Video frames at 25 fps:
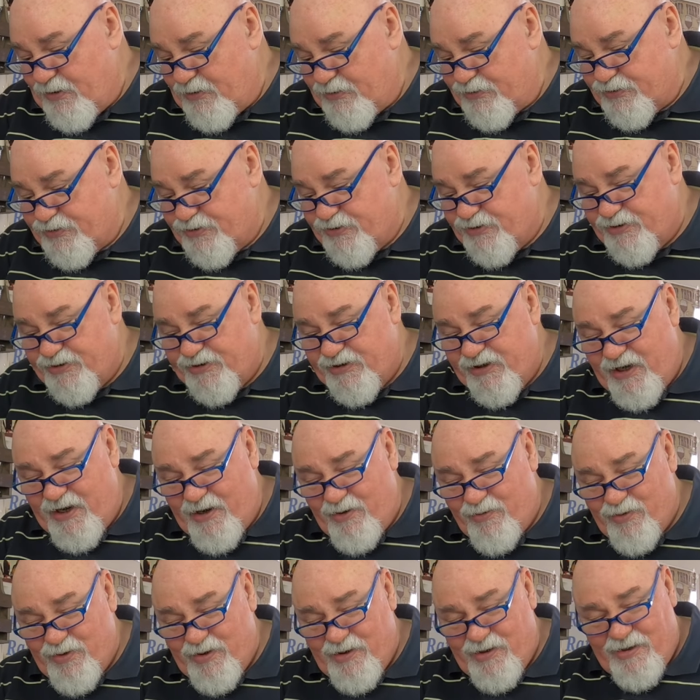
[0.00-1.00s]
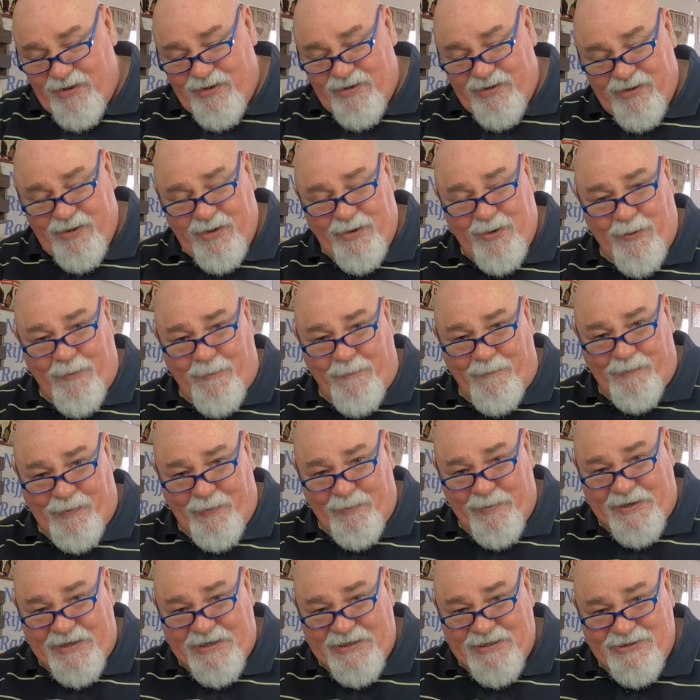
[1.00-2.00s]
I'll see how they
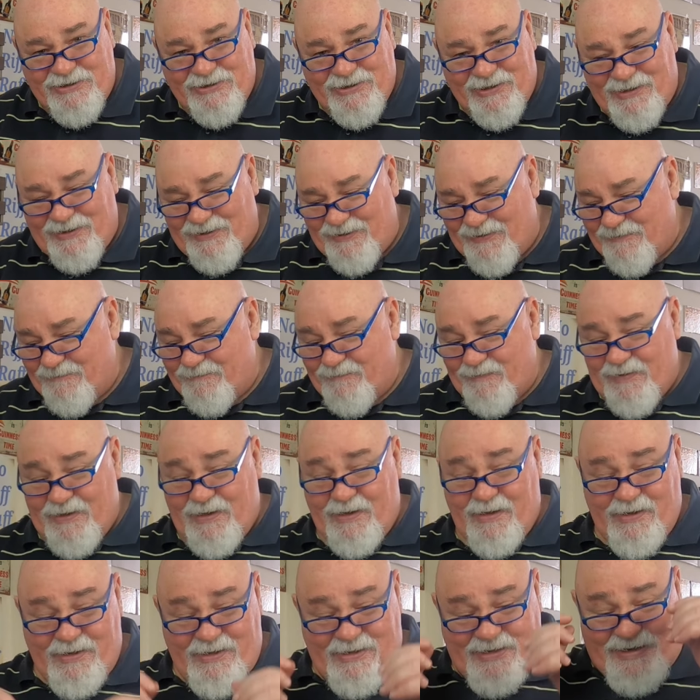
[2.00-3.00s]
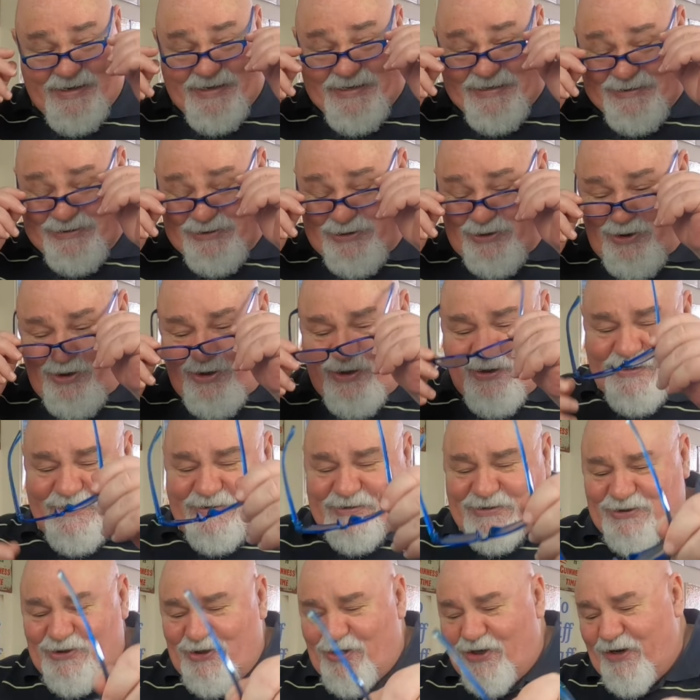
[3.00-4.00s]
complement each other. So,
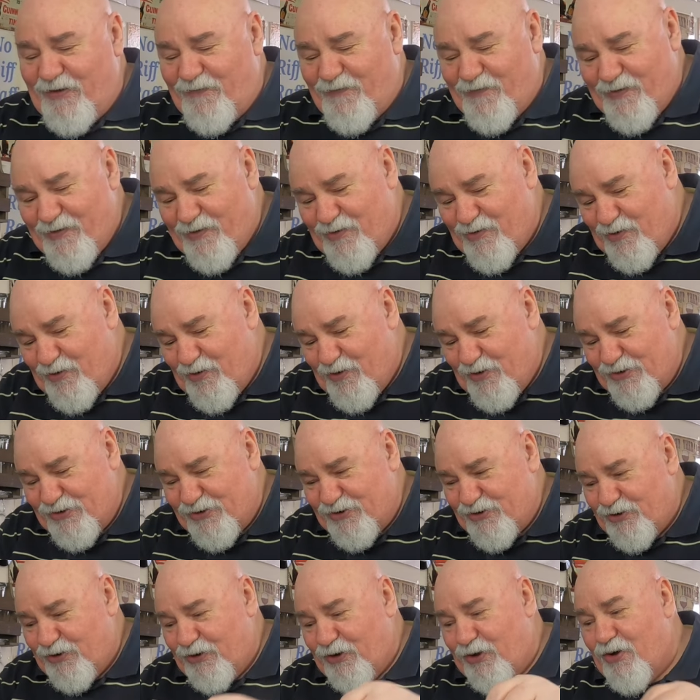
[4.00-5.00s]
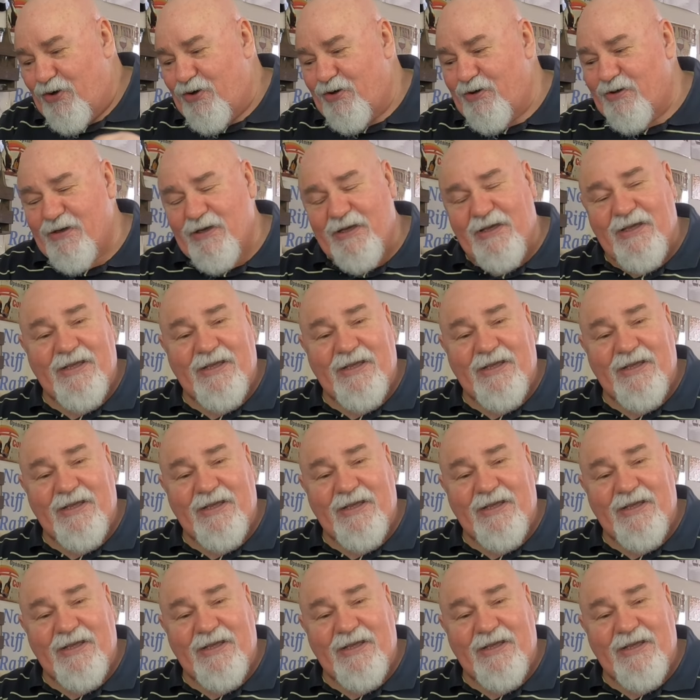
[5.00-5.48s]
sorry for going on so long.